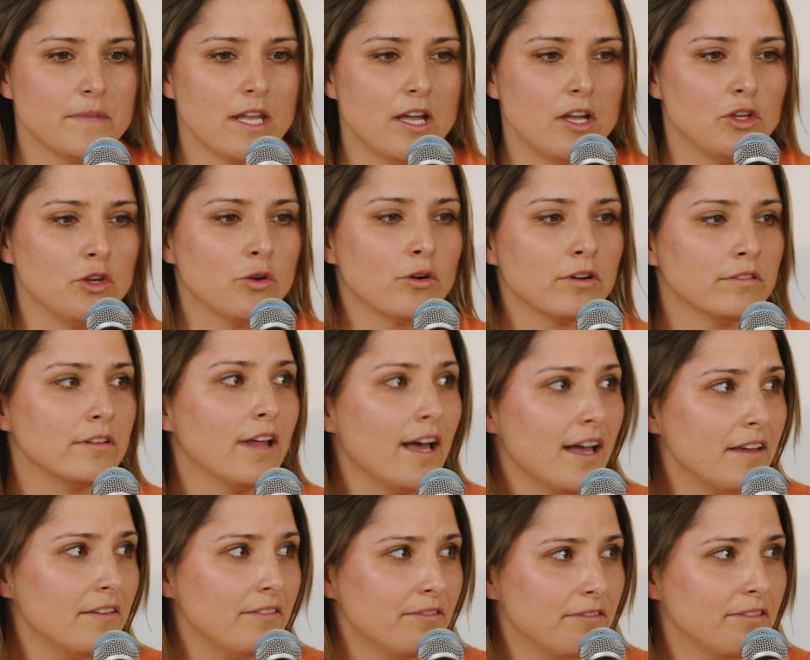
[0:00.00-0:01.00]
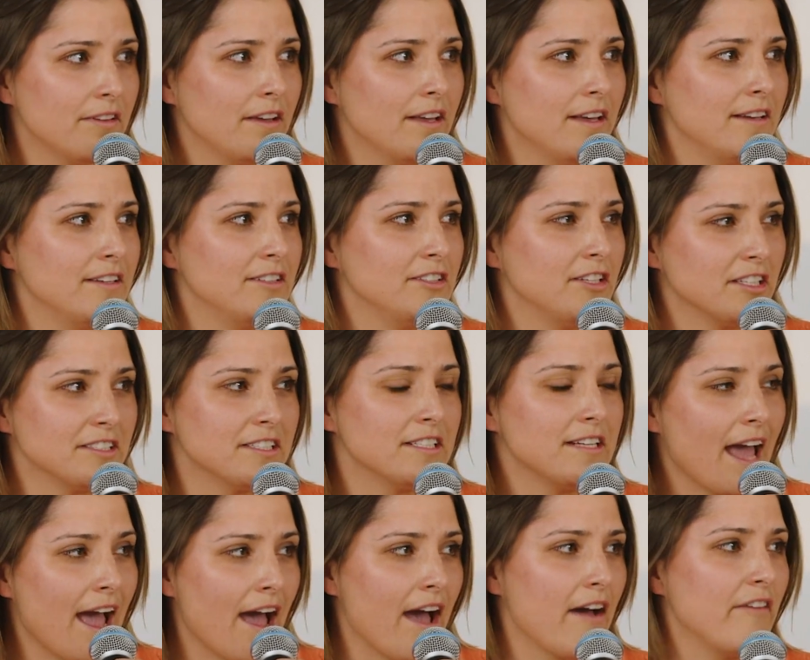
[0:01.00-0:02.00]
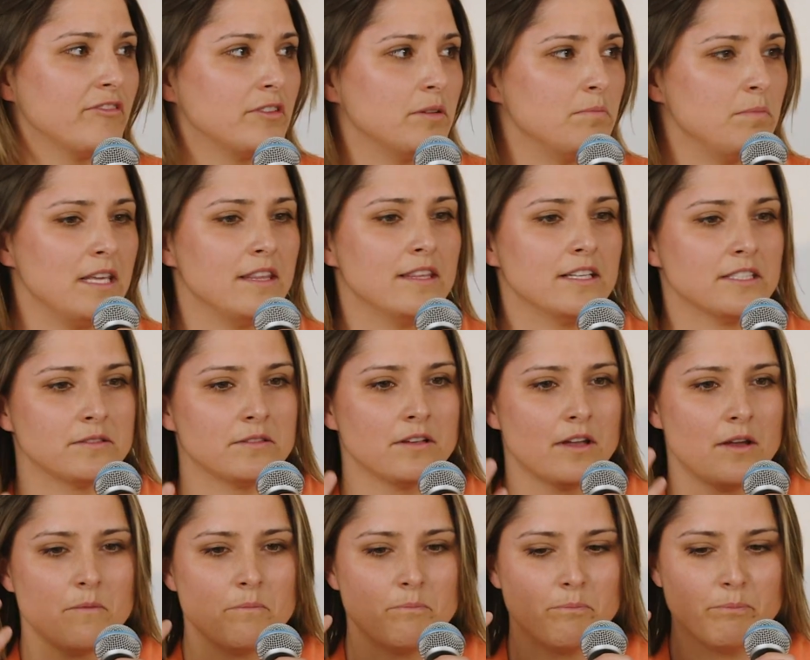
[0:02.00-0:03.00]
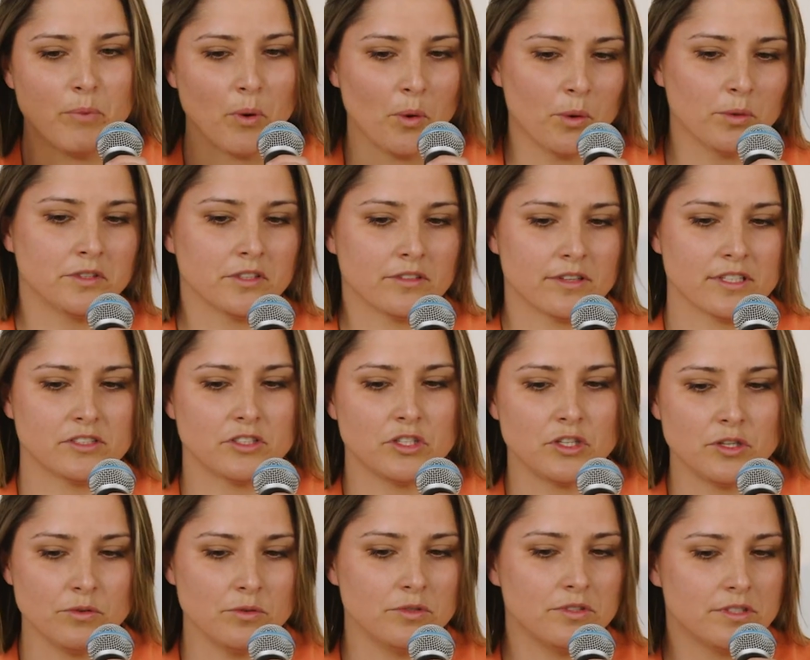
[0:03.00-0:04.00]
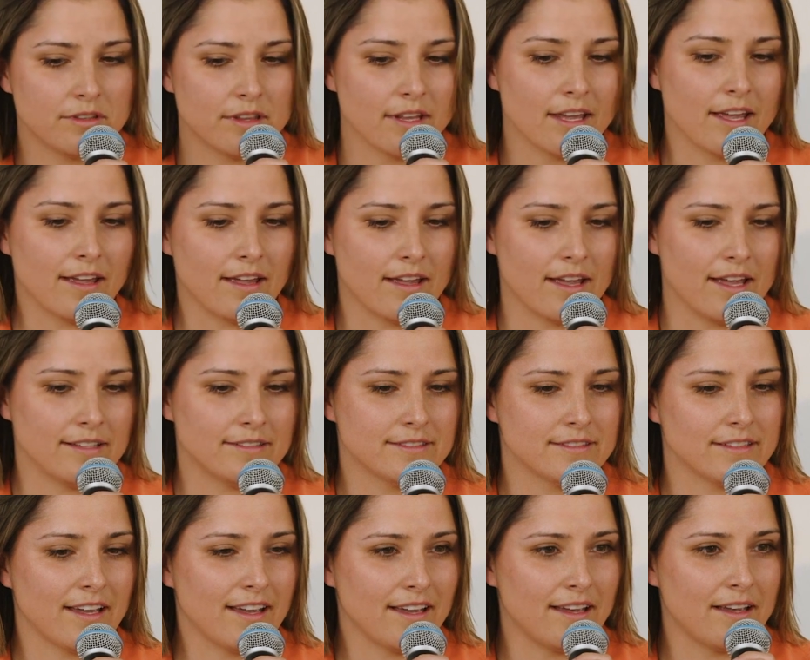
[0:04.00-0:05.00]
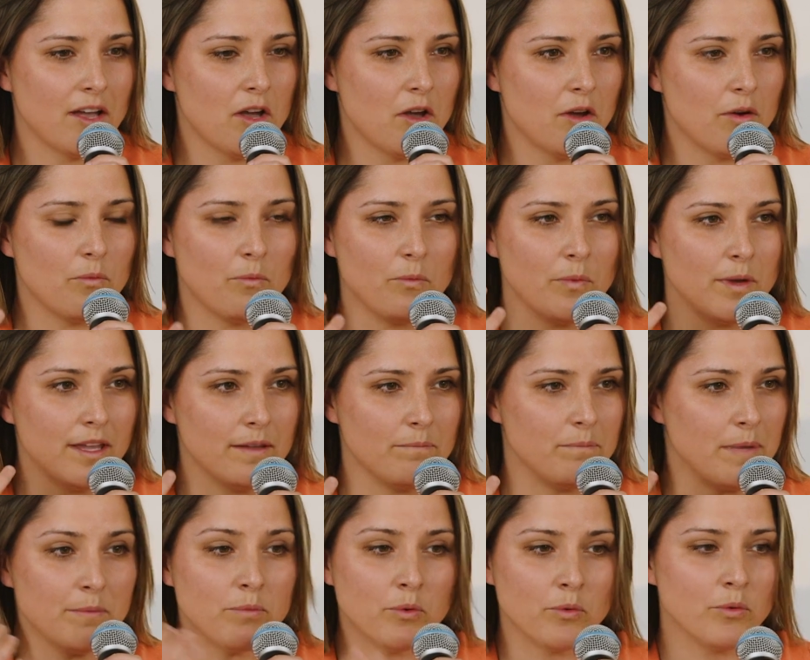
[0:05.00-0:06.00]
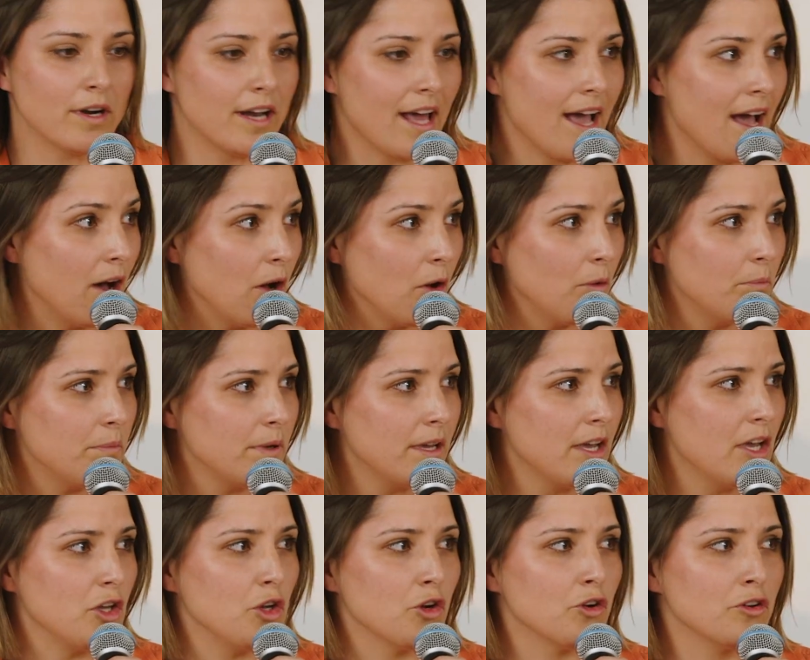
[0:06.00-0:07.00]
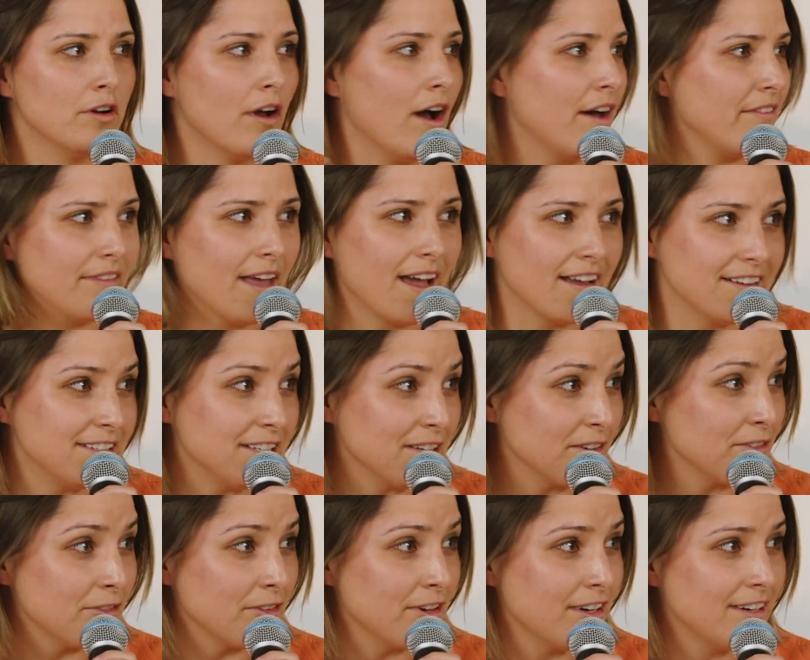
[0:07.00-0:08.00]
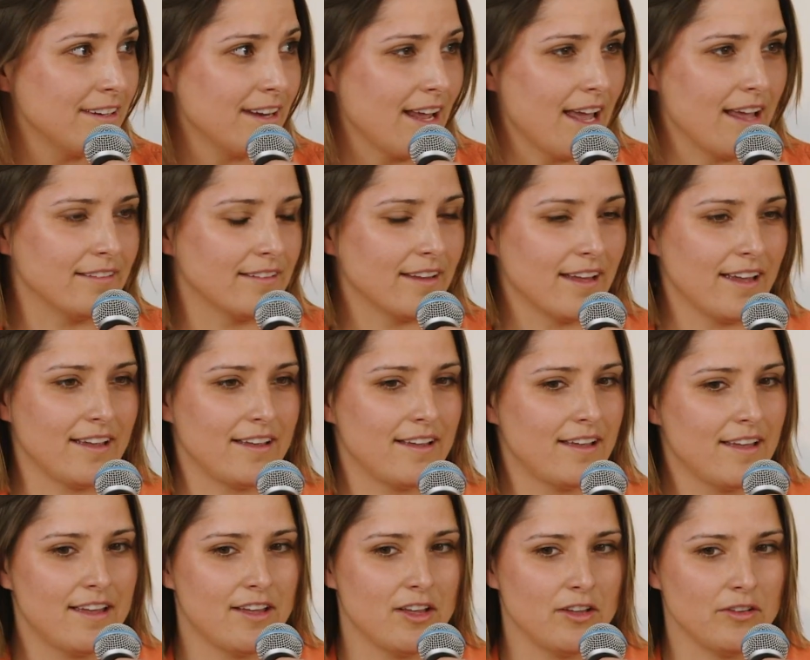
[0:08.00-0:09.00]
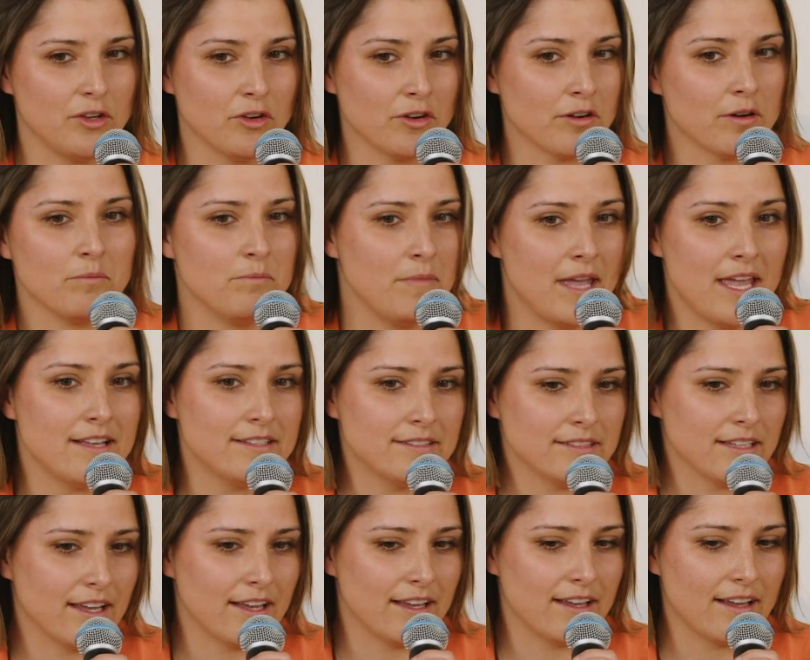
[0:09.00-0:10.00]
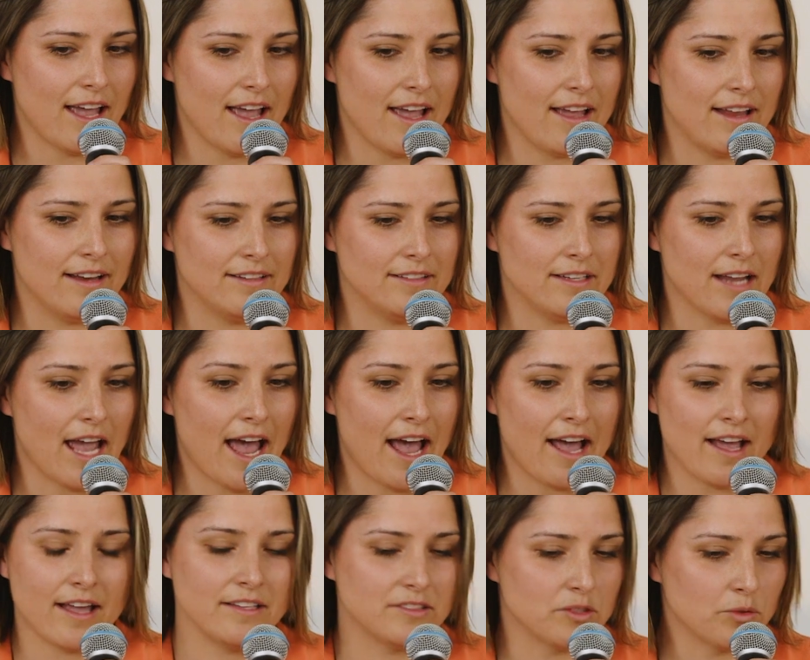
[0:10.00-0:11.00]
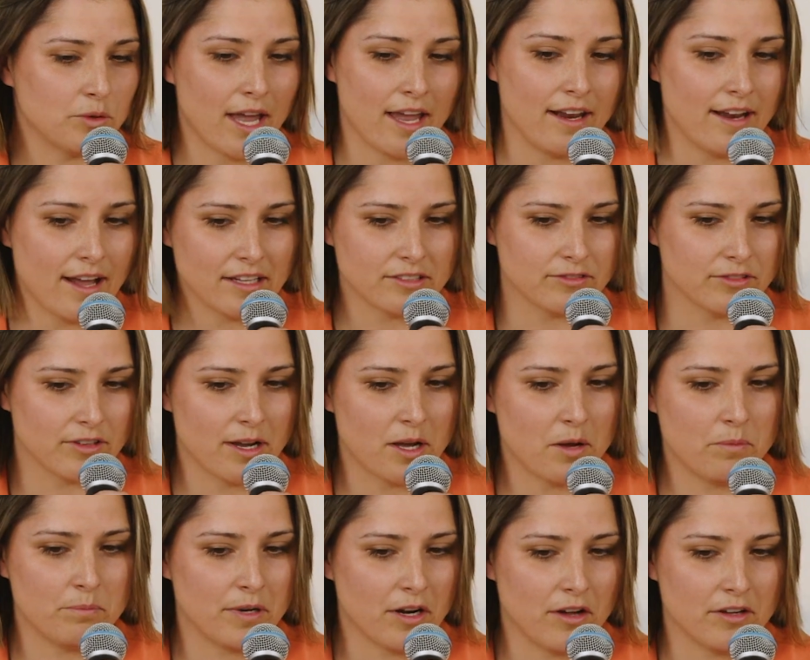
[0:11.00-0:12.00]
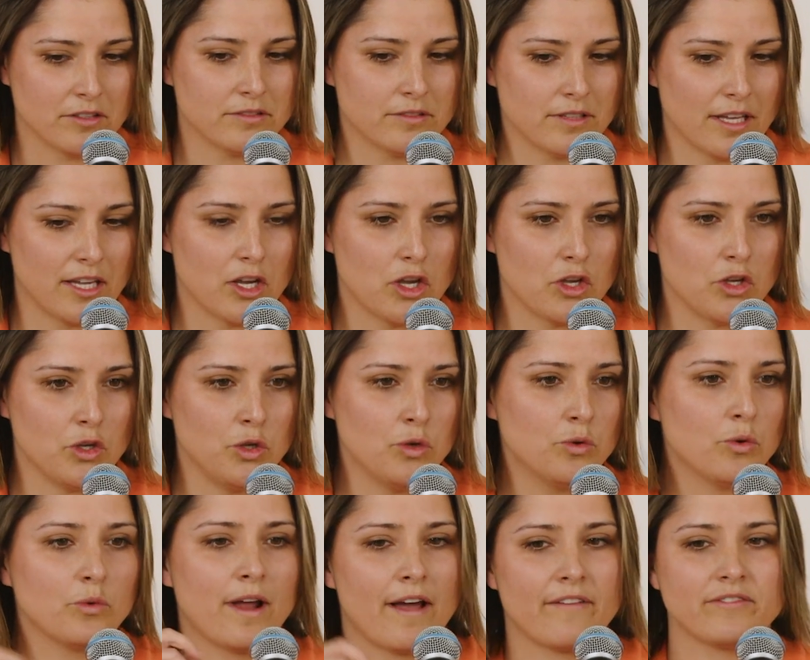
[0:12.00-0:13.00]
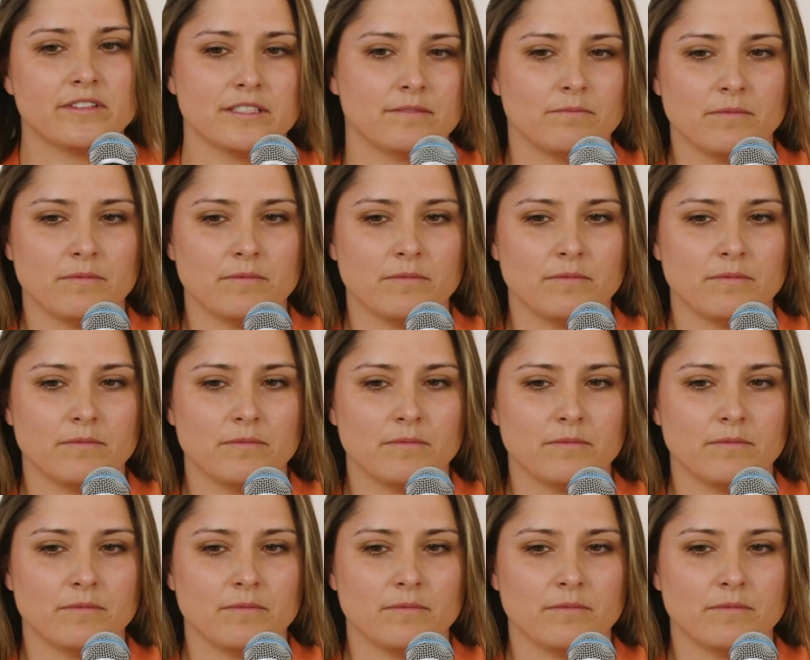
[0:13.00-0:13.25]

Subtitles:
your life doesn't have to be this bold or this huge thing. It's people want to help. You're not that different, and you're amazing, and it's okay to ask for help, but also you don't have to